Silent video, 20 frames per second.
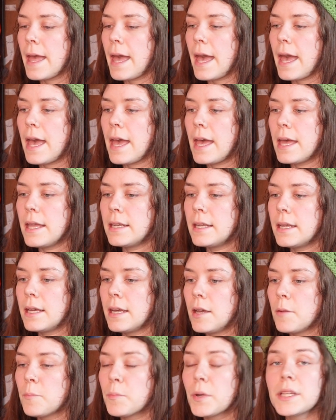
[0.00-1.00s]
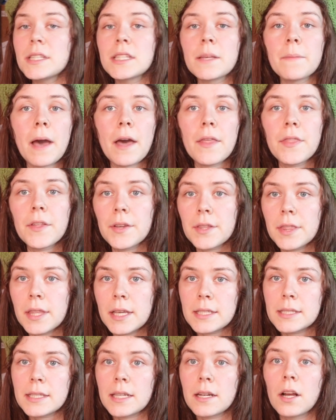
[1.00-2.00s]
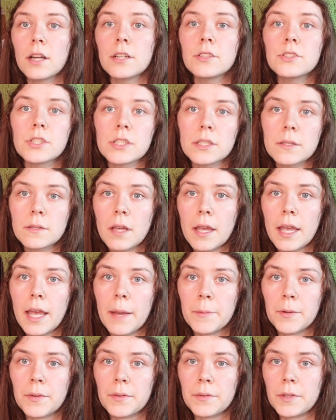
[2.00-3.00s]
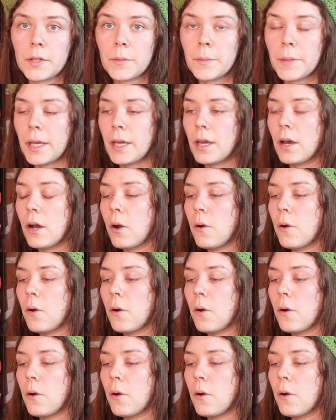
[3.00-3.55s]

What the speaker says: and bring some other things that aren't just amigurumi,